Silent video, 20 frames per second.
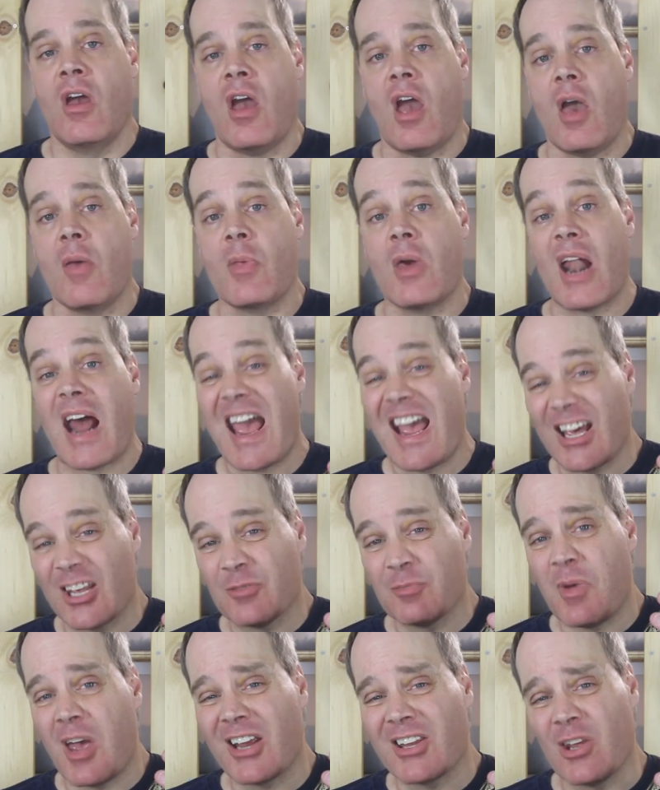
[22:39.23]
And then I
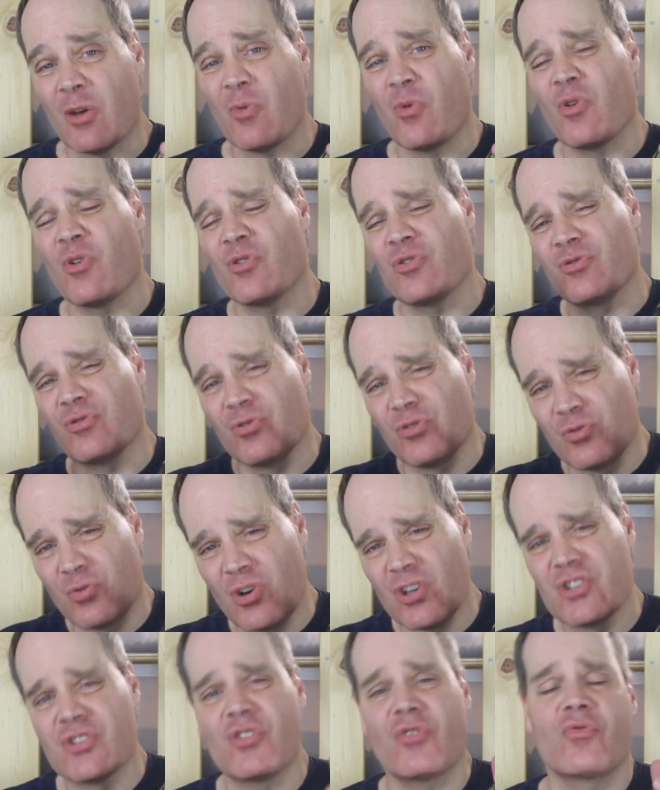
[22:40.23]
expect it will
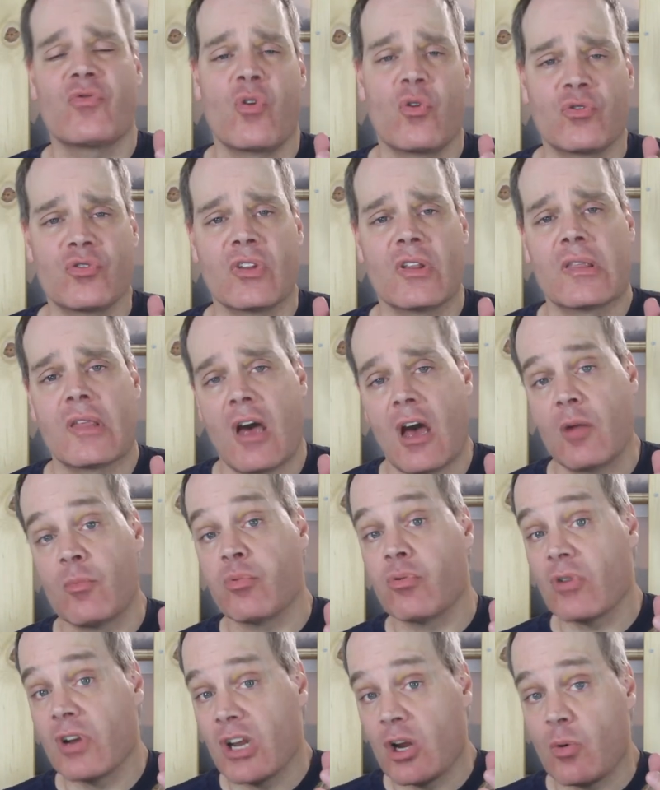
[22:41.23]
switch to frozen-thawed
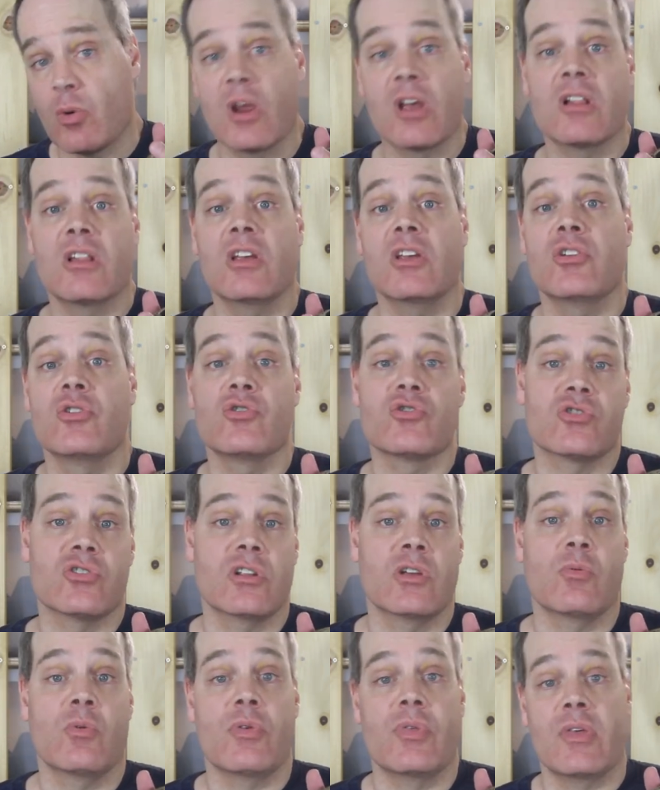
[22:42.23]
pretty quickly,
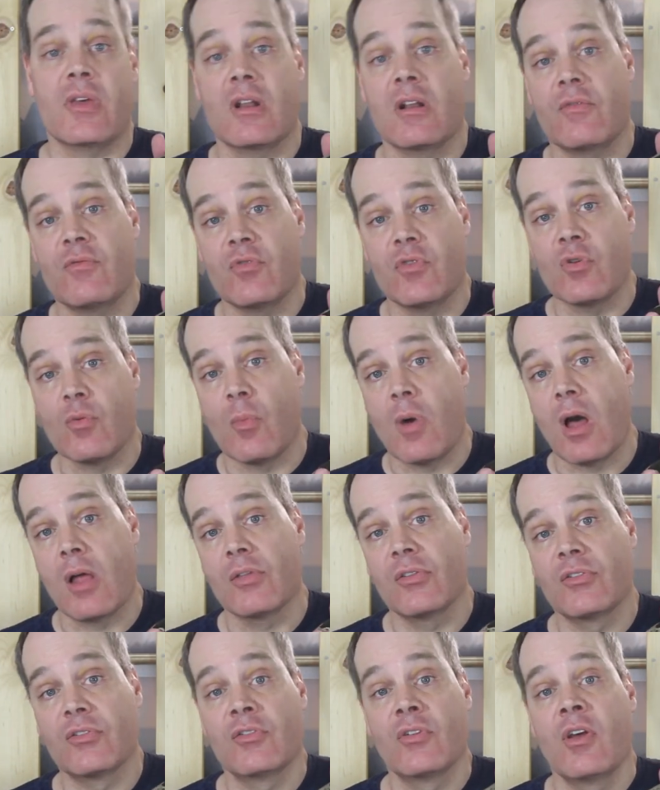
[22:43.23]
usually within a few
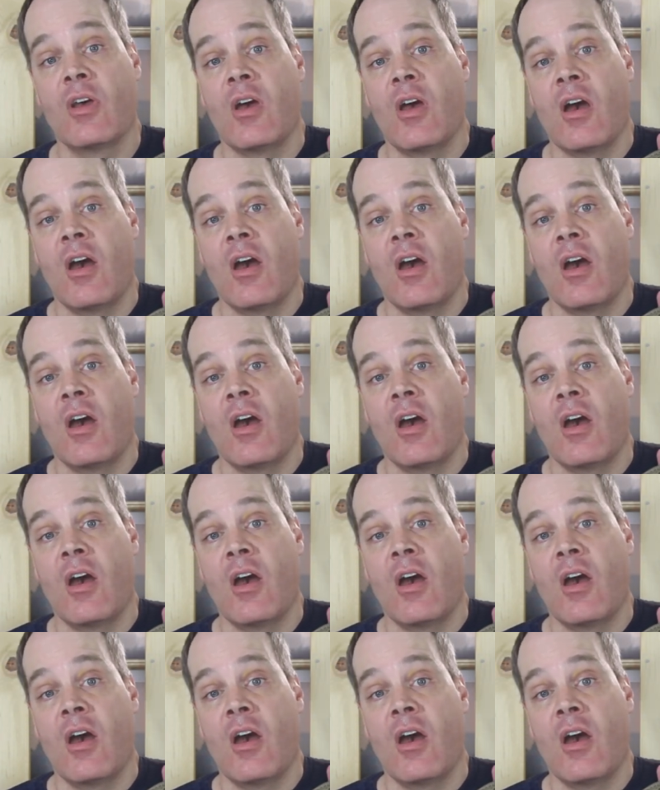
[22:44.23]
months.